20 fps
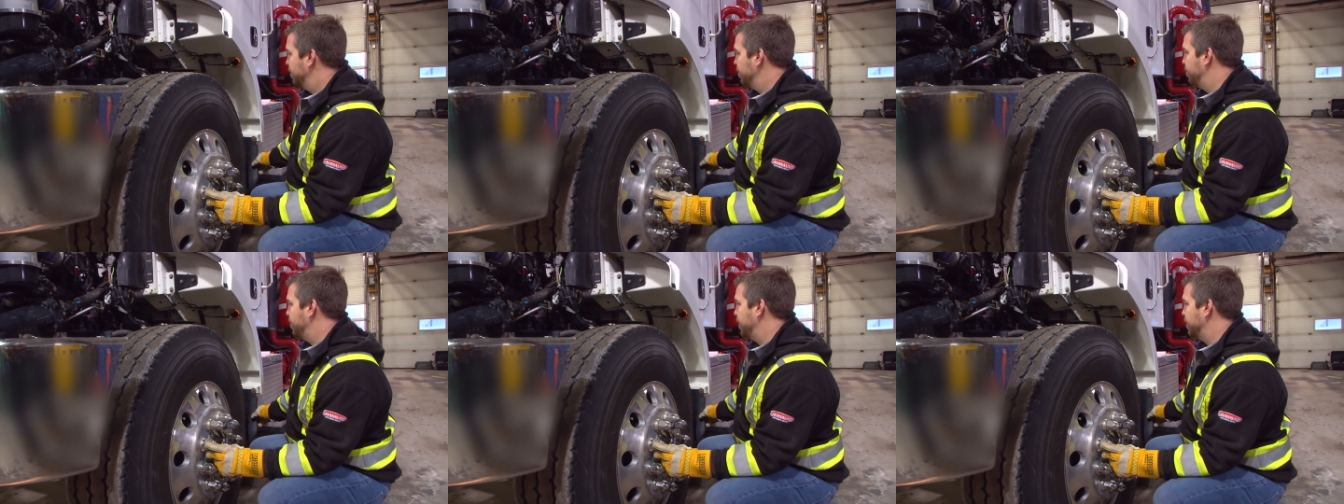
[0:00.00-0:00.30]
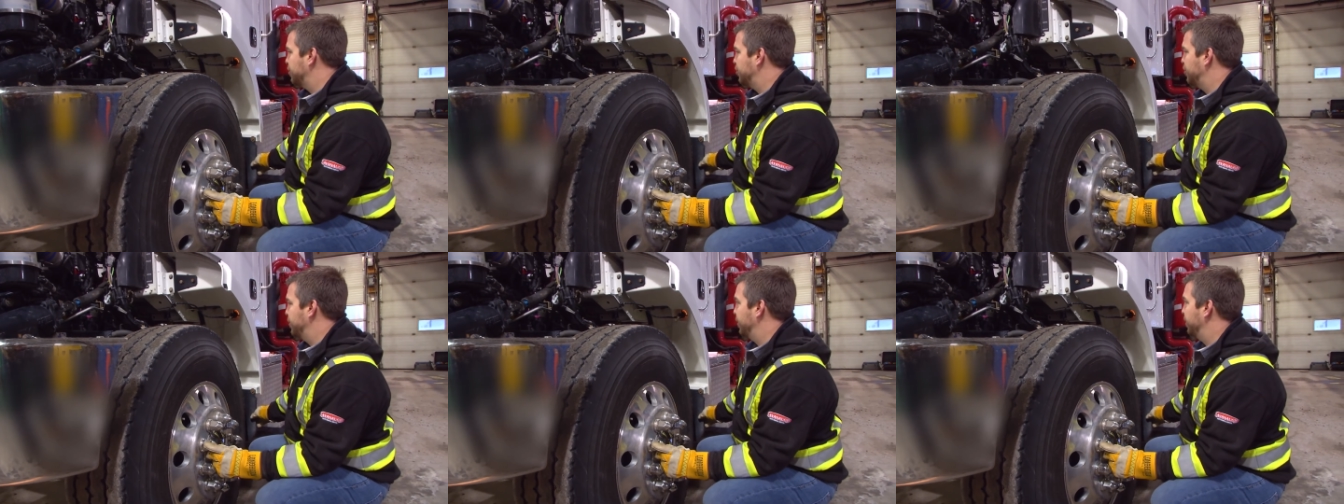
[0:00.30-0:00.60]

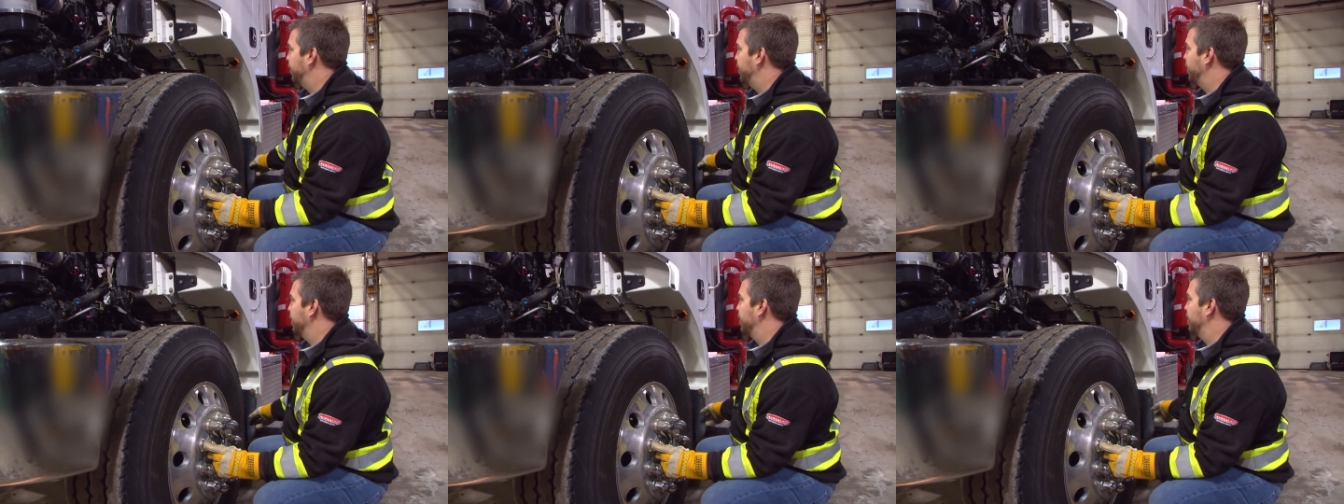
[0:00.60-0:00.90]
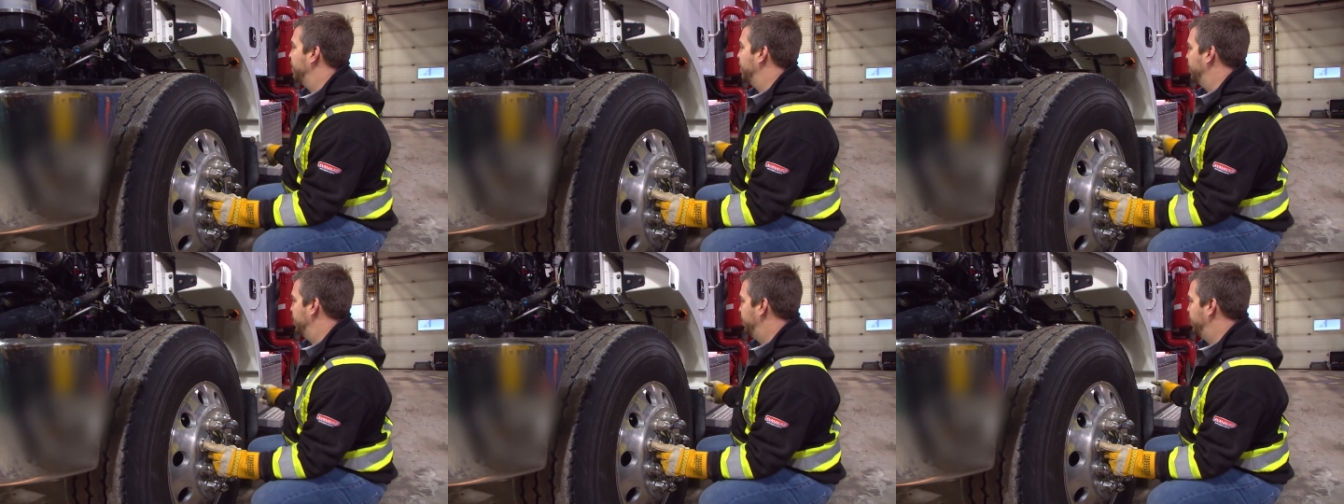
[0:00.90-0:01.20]
make sure they're
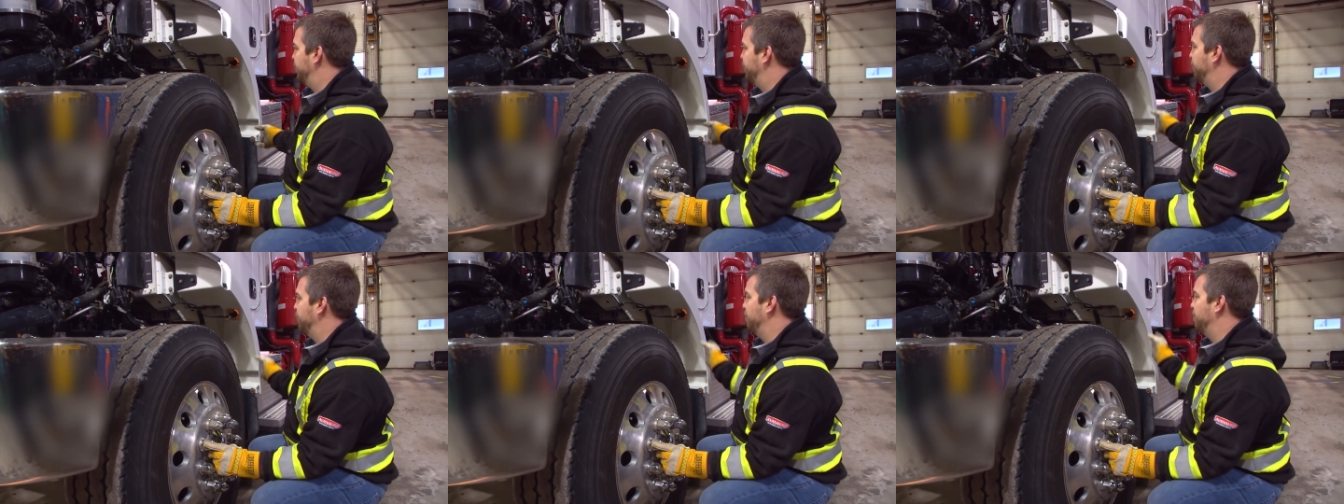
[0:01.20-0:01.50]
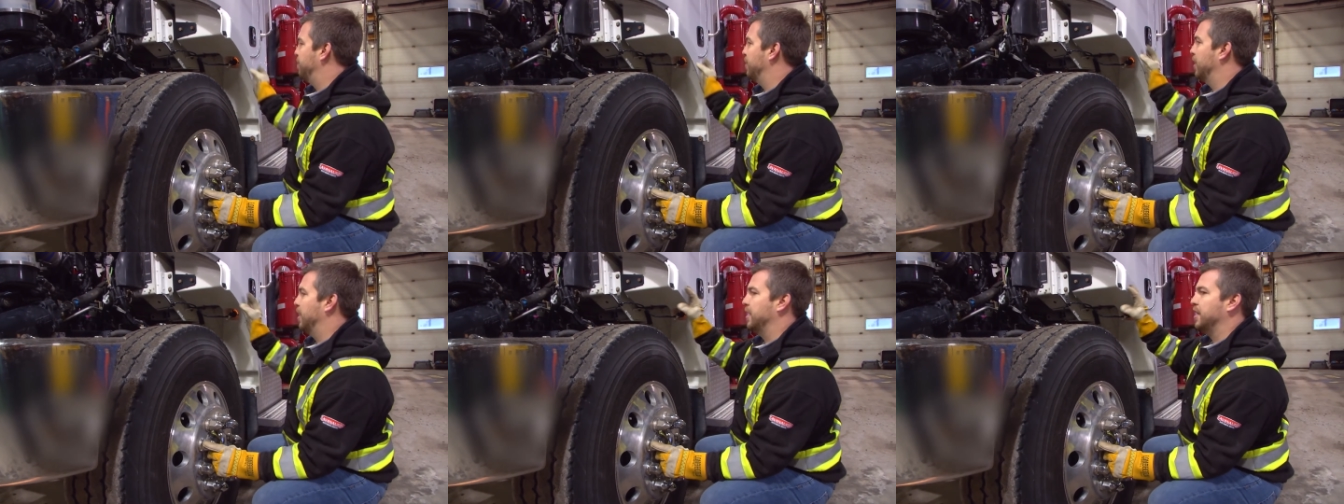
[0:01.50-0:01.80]
good, there's no
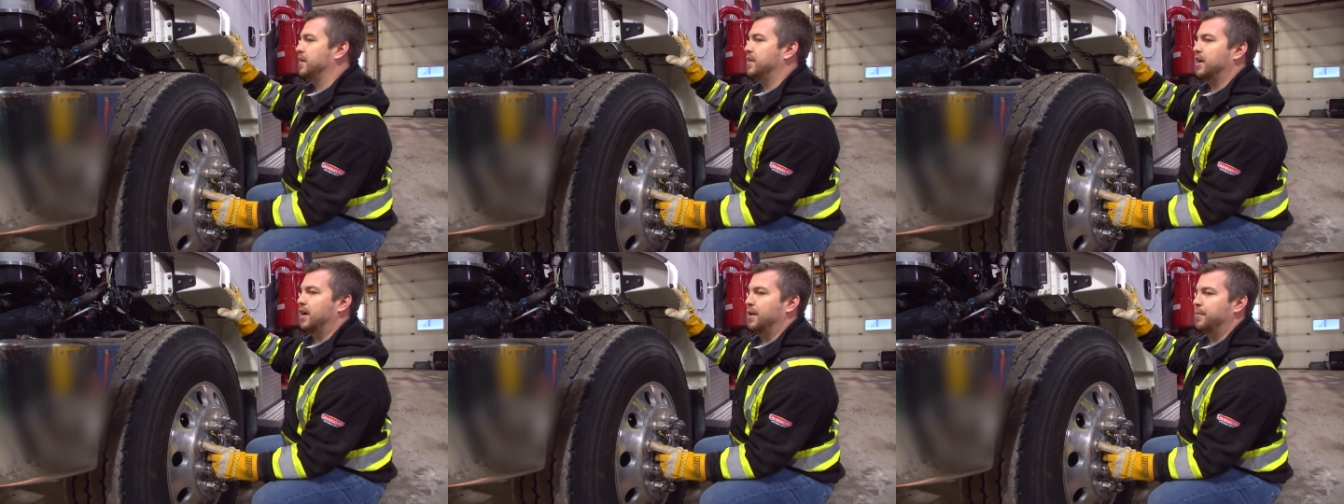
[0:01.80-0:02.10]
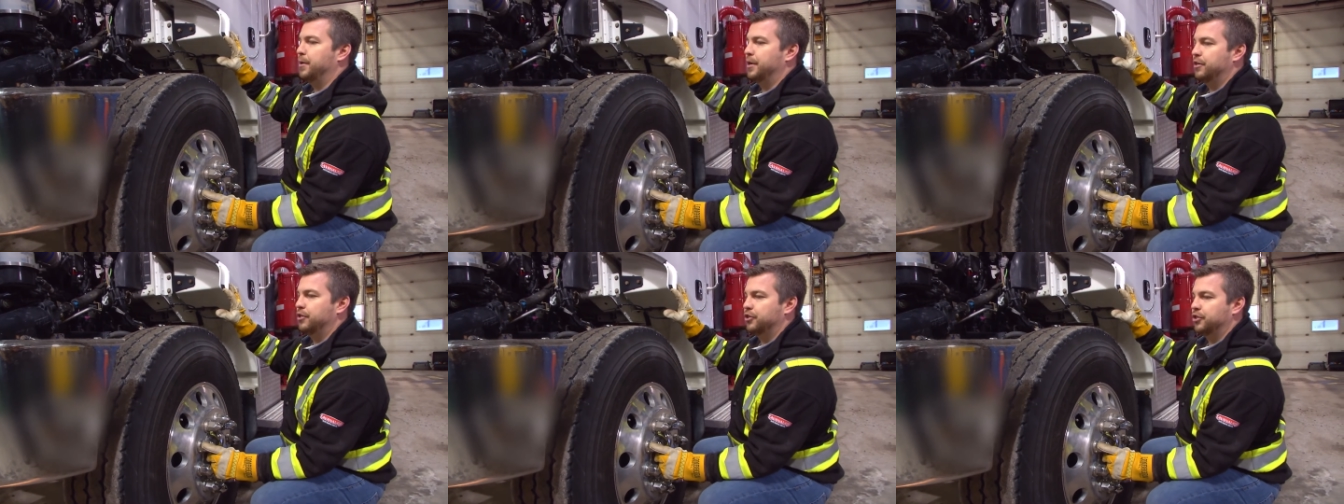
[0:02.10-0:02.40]
body
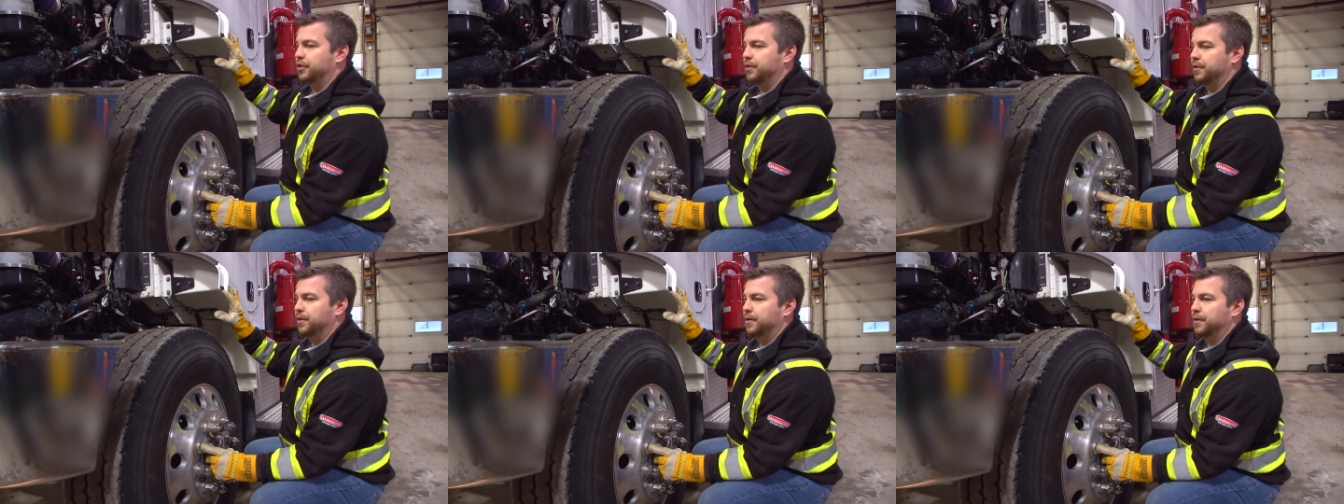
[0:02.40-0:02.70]
damage,